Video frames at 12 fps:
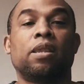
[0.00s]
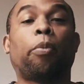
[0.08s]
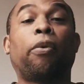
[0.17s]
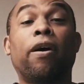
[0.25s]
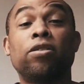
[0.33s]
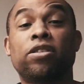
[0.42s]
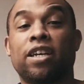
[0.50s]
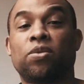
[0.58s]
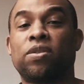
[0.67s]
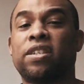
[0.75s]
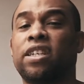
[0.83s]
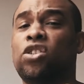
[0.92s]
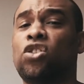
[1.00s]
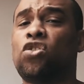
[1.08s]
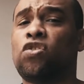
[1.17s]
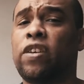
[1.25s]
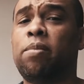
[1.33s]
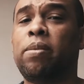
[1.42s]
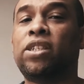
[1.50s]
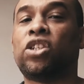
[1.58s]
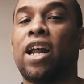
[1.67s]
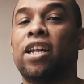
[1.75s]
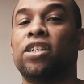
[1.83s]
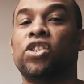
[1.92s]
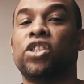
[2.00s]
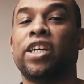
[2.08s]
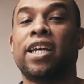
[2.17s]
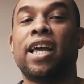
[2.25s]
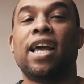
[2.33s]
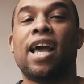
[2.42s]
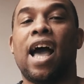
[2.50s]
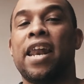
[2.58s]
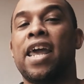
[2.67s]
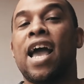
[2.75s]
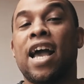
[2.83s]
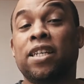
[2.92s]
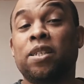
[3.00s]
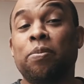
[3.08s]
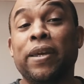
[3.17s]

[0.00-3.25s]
The process was extremely challenging and it had